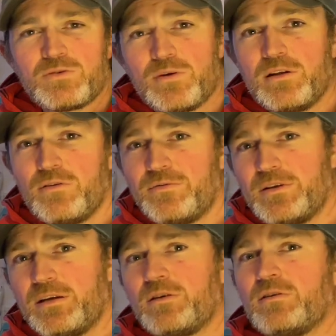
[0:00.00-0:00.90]
I'd love to
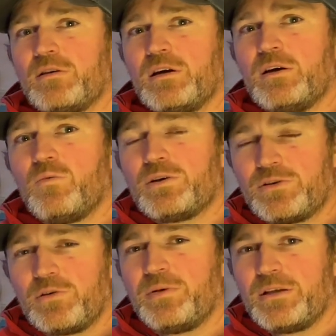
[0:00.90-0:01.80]
hear what
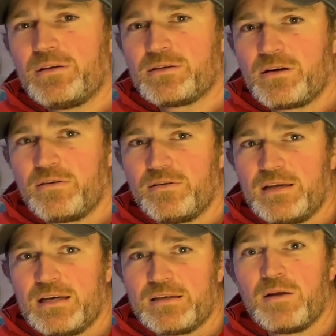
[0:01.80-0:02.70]
your opinions are on
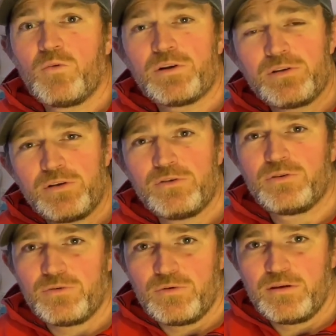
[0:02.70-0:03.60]
that, and what do you
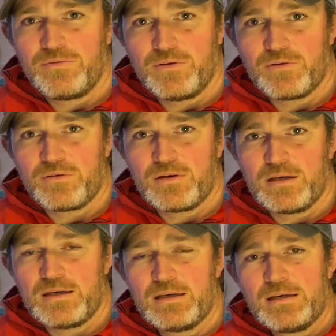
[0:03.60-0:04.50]
do if
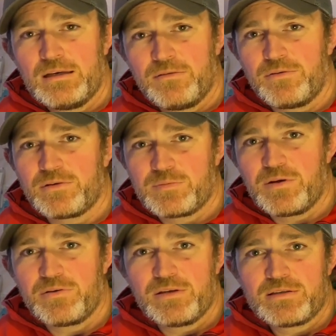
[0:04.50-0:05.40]
you're
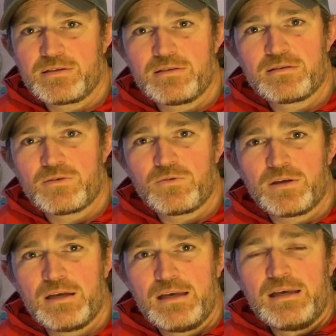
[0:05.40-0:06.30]
experienced in
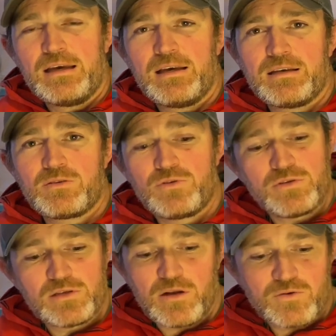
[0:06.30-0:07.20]
Sota. So
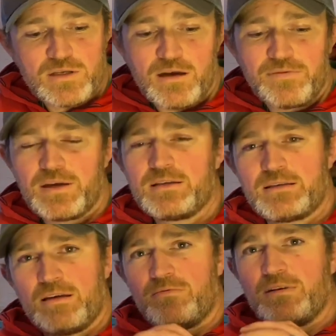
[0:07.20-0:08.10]
just to close off, guys,
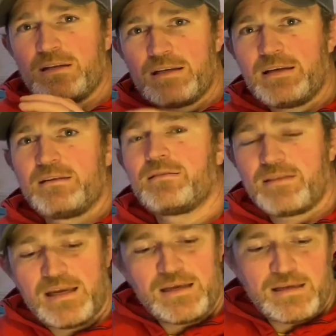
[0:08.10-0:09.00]
I'd really like to
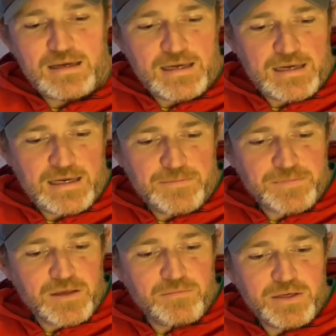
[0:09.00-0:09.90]
thank
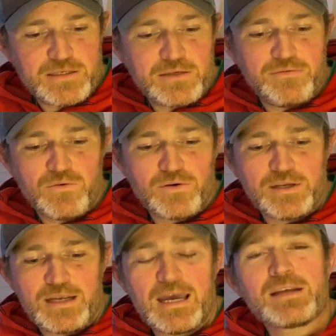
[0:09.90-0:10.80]

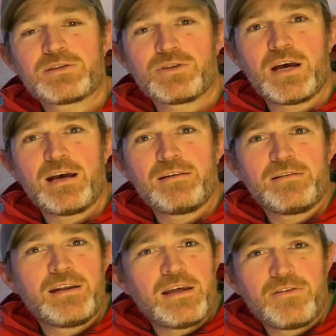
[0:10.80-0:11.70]
PC4DX Jan in
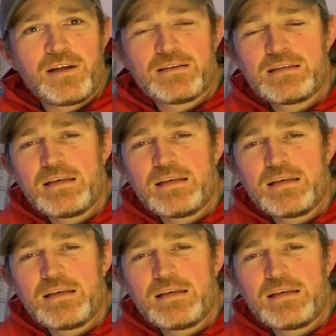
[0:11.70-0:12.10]
the Netherlands.